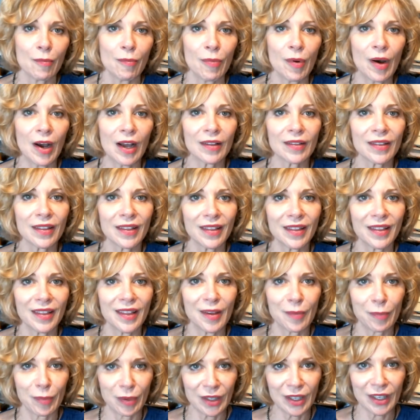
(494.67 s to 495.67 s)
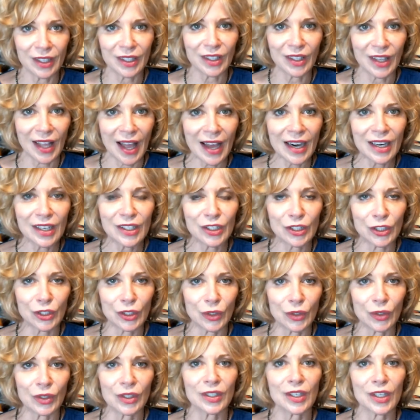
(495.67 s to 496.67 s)
but the political
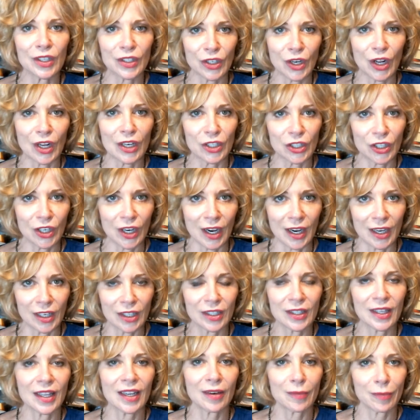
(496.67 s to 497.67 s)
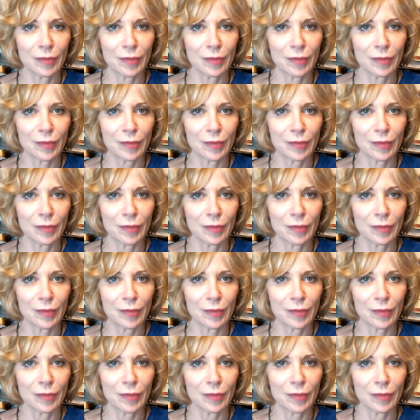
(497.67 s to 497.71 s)
attitude does not change